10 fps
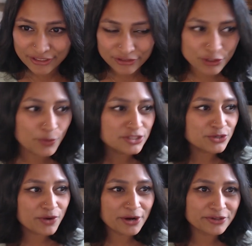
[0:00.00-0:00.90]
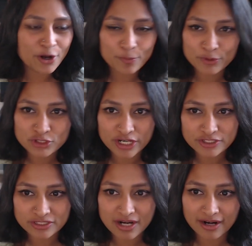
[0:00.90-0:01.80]
no one's around to help you change
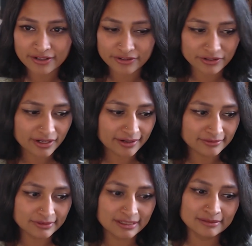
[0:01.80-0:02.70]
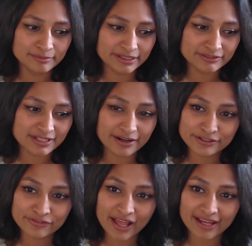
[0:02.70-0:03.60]
a tire. You're like, well, my
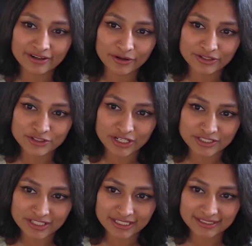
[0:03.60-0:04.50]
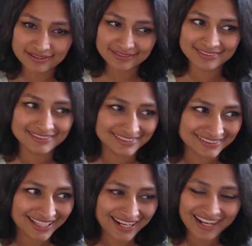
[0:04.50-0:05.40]
tire's flat. I got to change it.
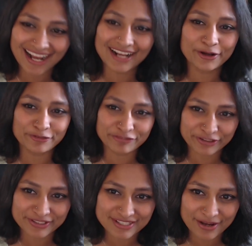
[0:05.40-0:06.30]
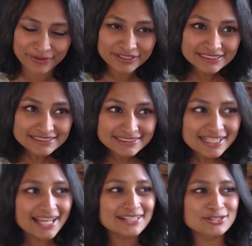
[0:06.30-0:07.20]
Like I got to figure this out.
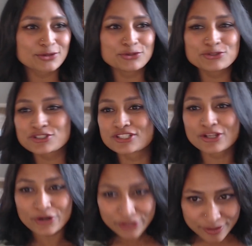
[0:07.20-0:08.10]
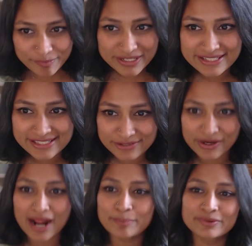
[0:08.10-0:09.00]
And so you just learn to be
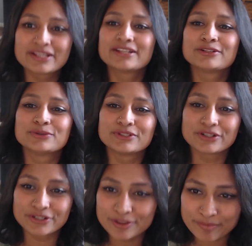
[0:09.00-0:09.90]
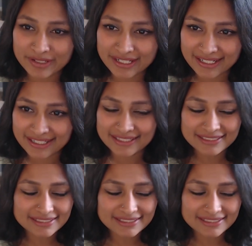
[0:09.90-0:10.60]
scrappy and you learn to be